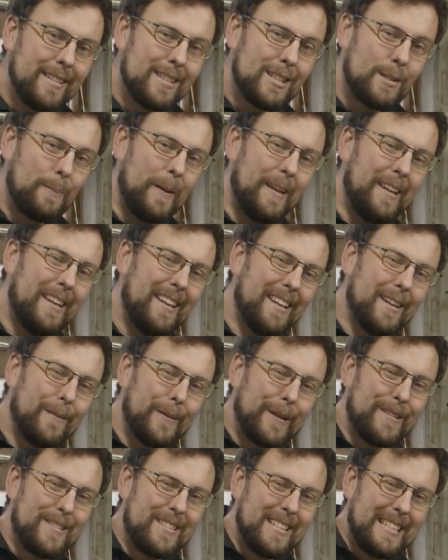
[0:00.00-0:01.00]
Speaking
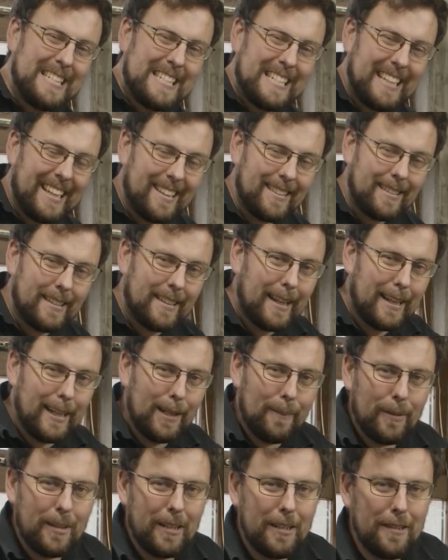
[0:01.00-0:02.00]
about detail, did
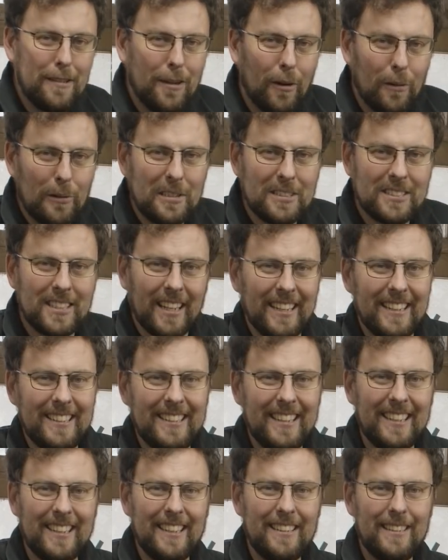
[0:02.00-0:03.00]
anybody notice
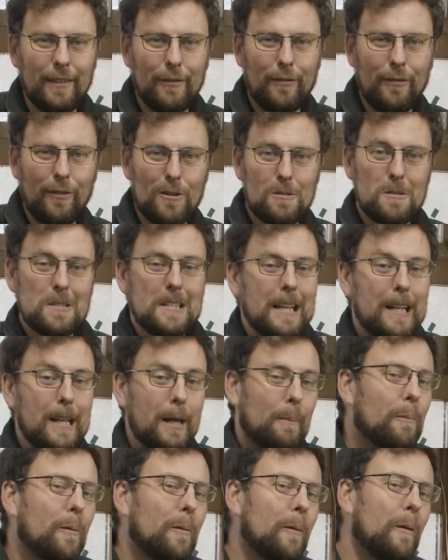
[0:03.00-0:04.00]
anything in the first
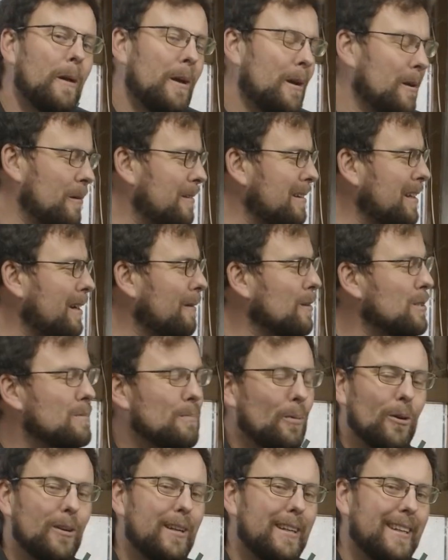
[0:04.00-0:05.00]
clip when I was
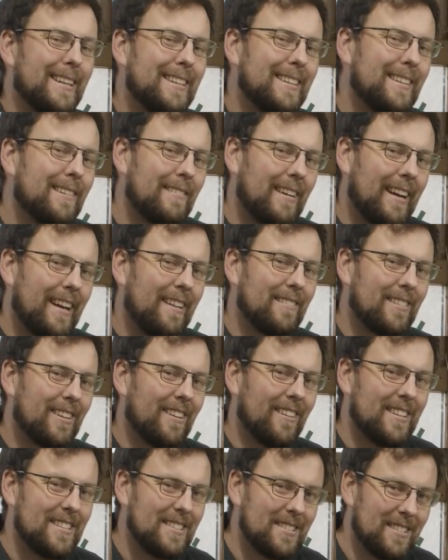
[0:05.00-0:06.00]
putting in the valve
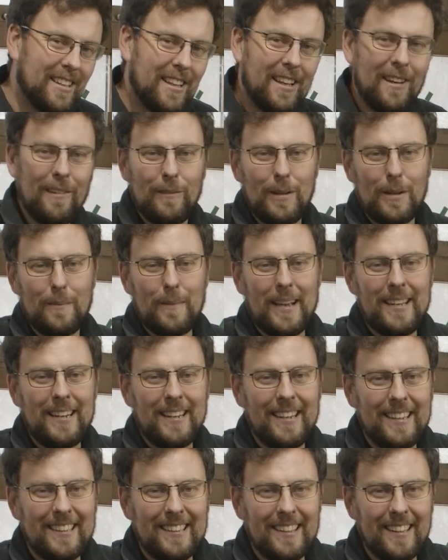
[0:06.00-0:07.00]
guides? We made
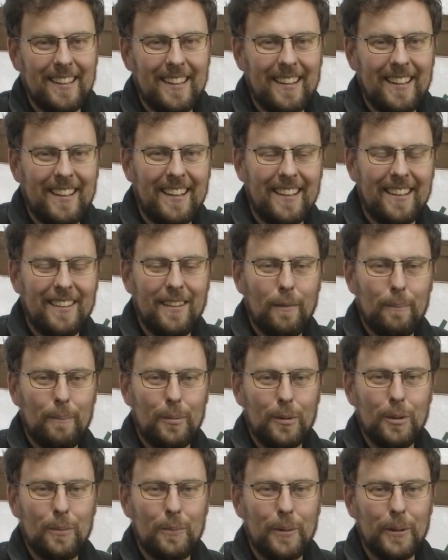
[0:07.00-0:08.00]
a little
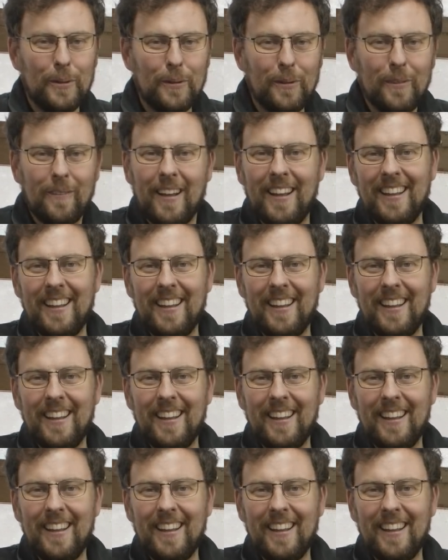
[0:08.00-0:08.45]
boo-boo,